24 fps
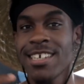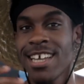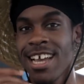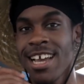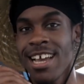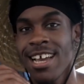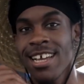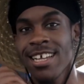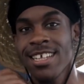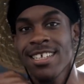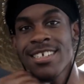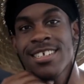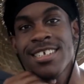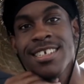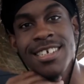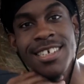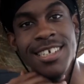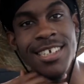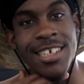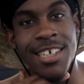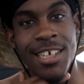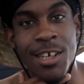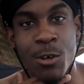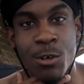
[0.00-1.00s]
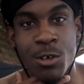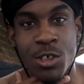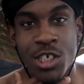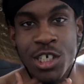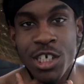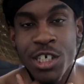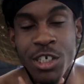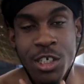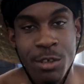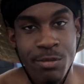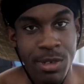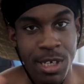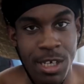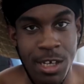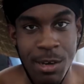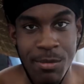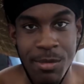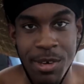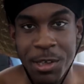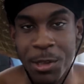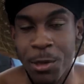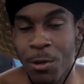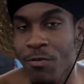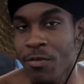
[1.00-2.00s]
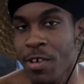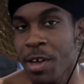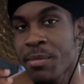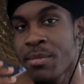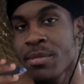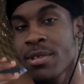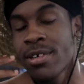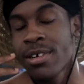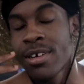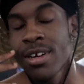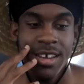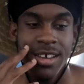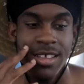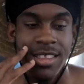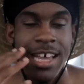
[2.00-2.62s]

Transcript: and he or she should be coming in November.